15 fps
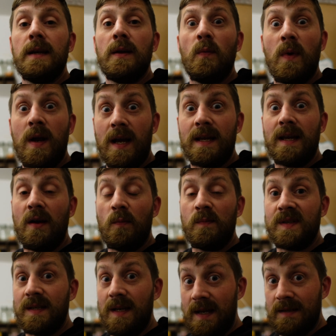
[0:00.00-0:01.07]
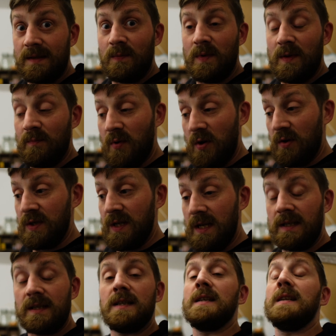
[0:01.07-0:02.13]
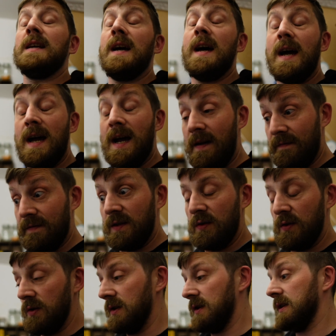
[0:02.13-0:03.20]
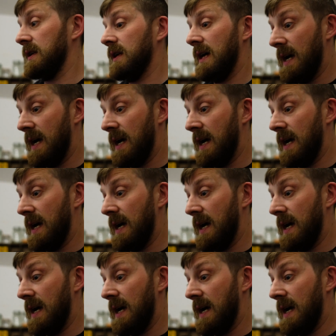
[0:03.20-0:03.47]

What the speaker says: when I get obsessed with a project, I have to do it.